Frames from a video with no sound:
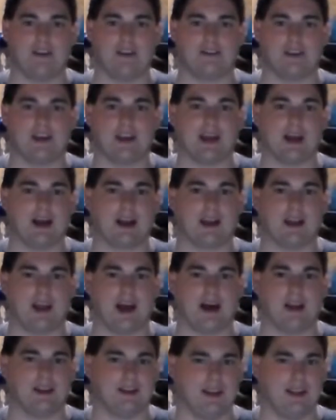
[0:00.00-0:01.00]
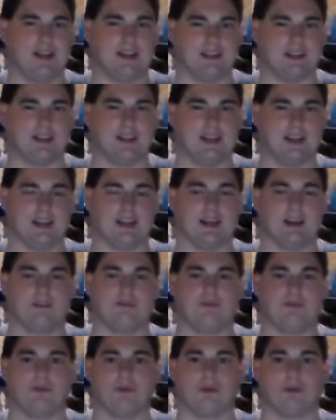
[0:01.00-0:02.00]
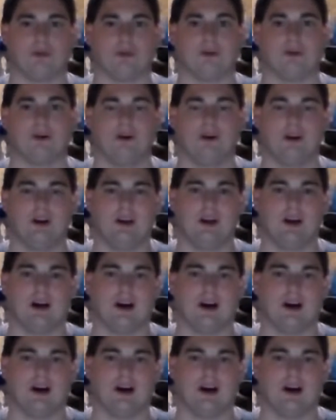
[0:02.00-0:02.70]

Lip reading: I think I kind of needed to get for